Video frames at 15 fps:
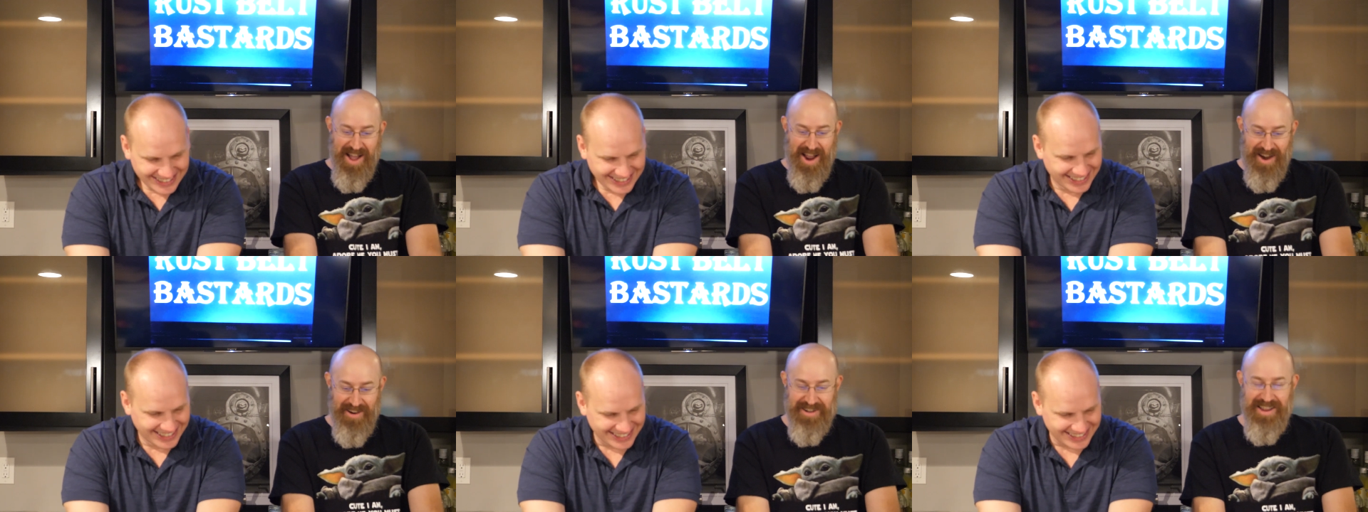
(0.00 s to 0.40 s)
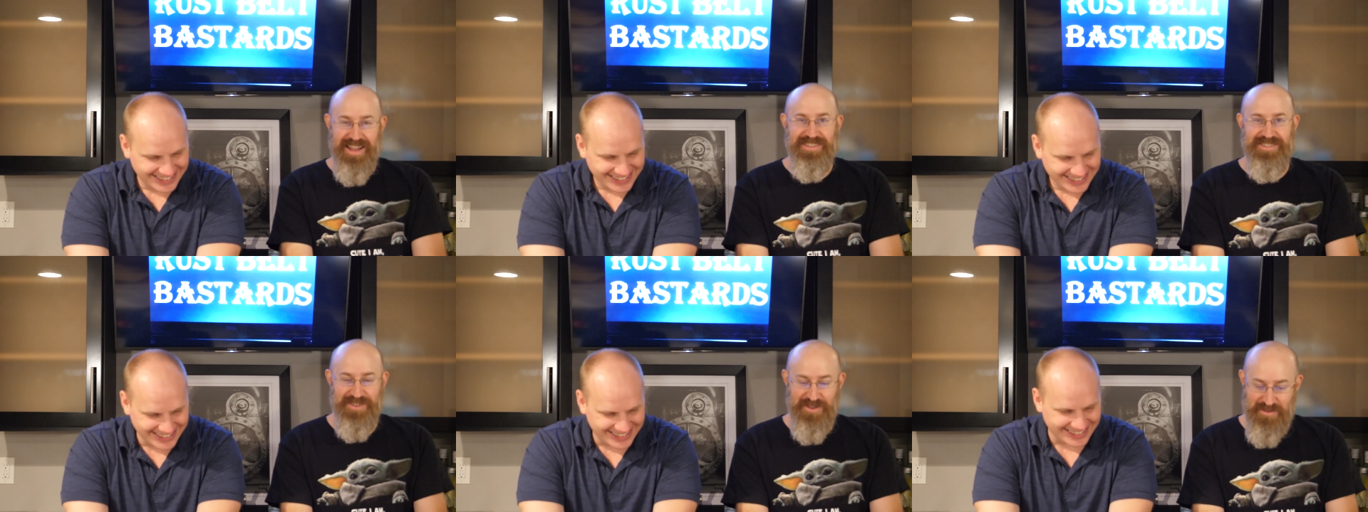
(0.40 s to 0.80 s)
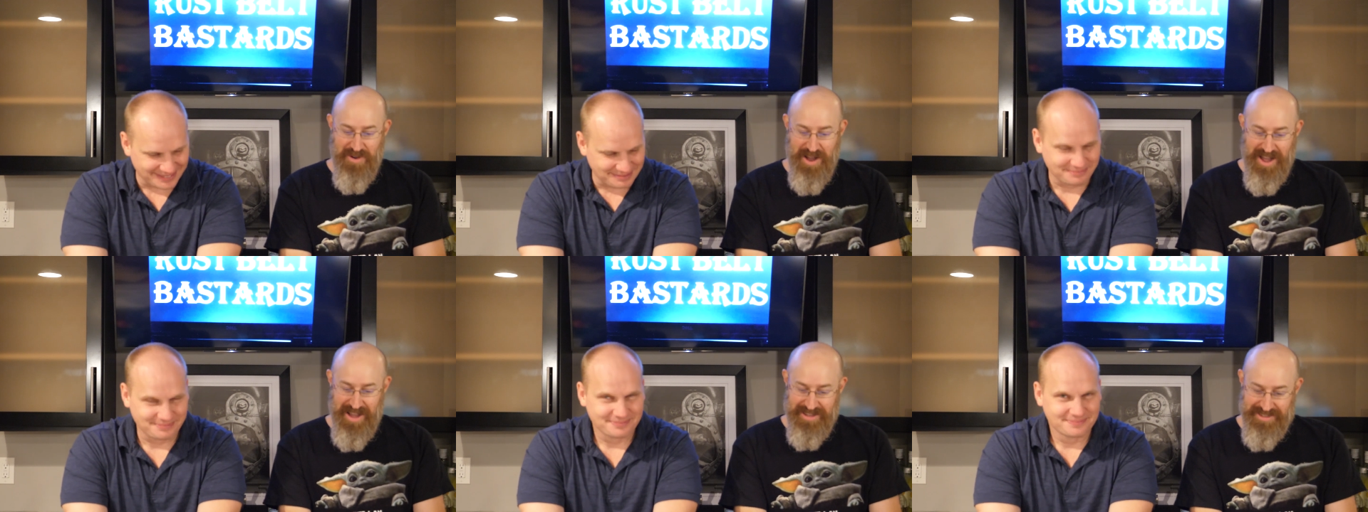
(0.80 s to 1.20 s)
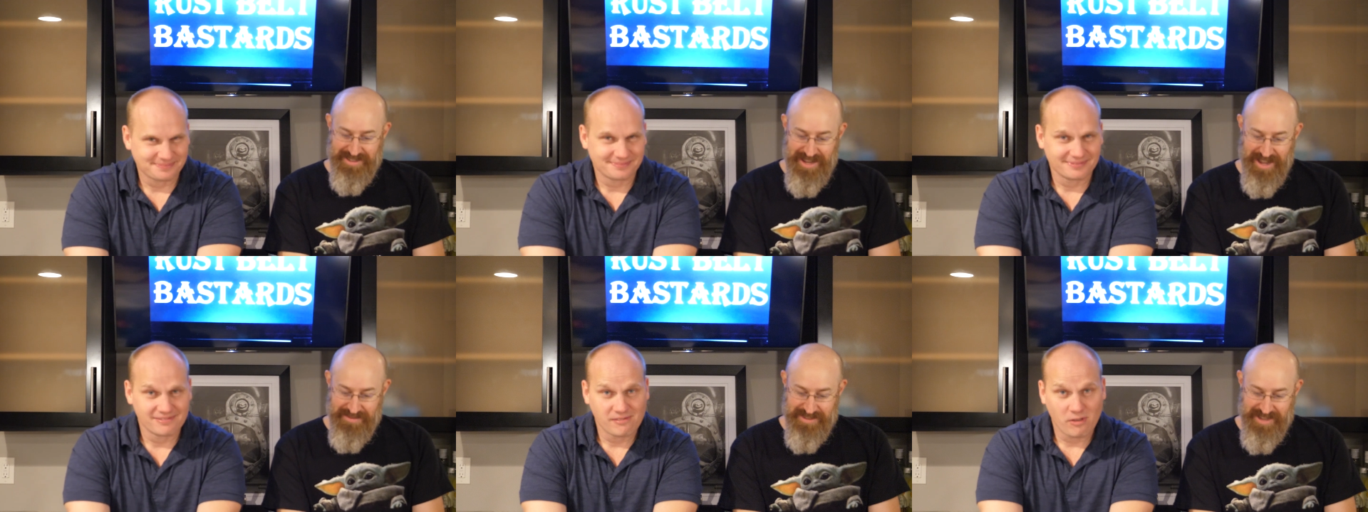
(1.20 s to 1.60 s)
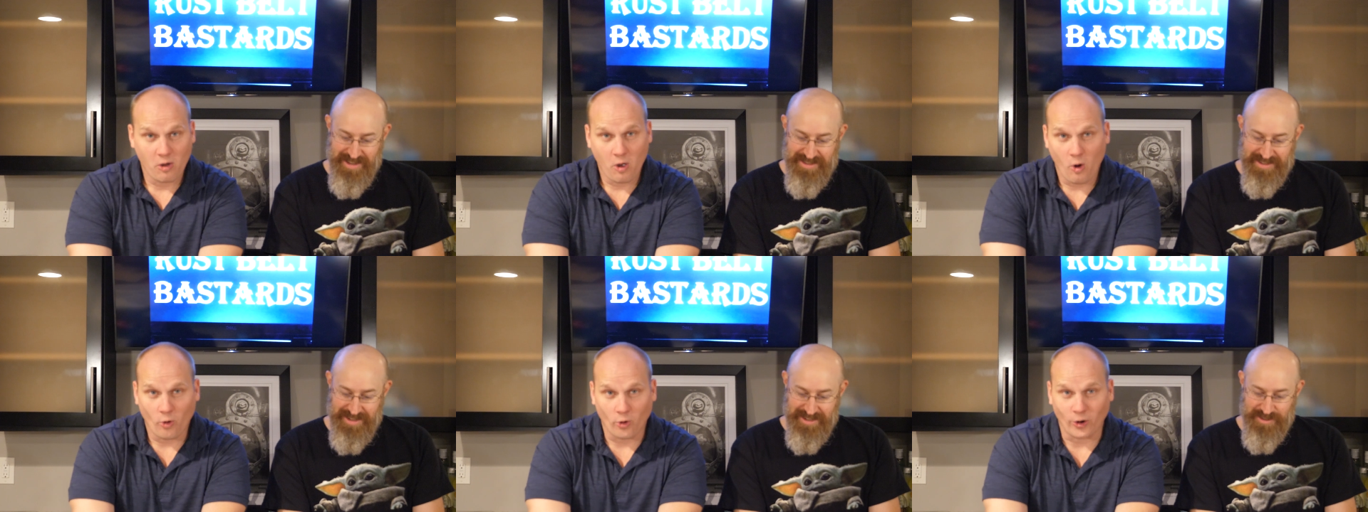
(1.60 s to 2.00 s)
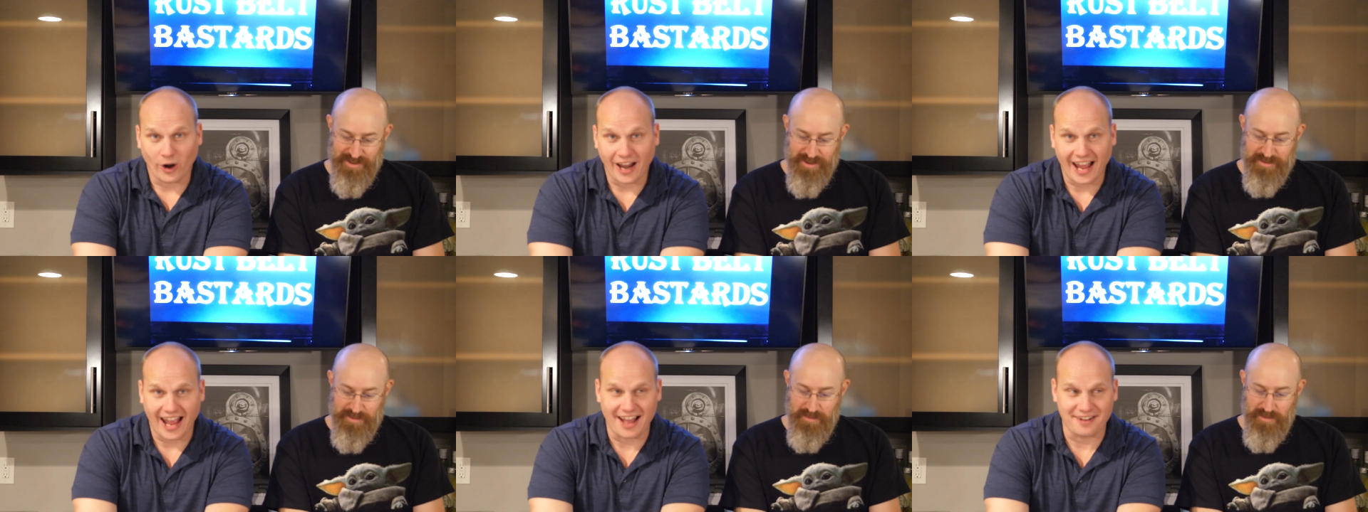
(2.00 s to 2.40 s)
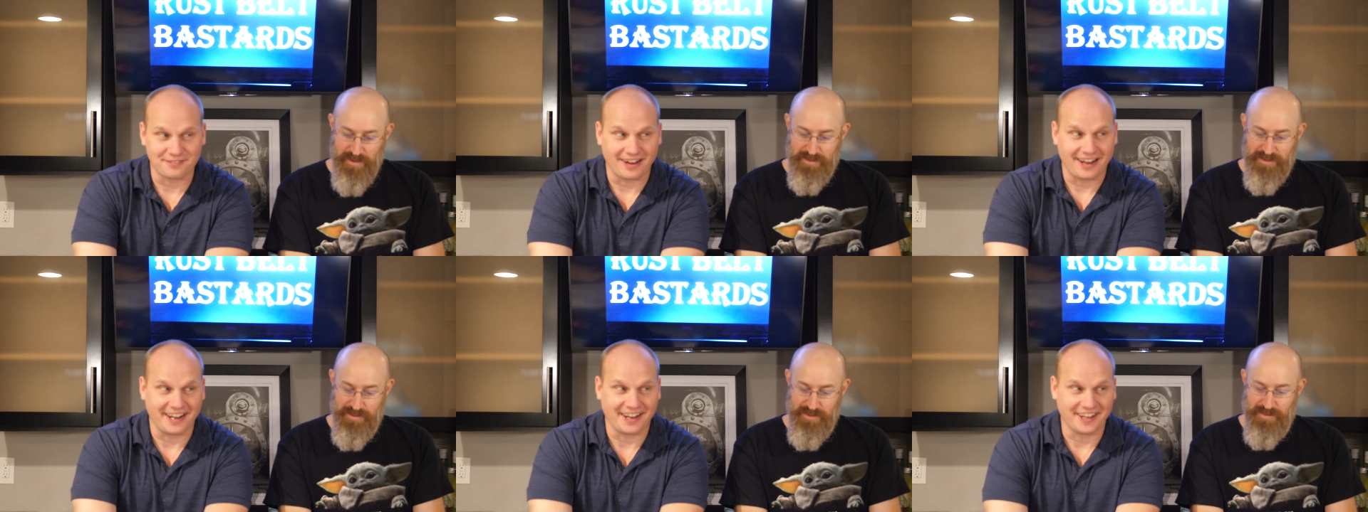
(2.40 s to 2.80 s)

Speaker 1: All right, guys. So uh, top ten sex toys we won't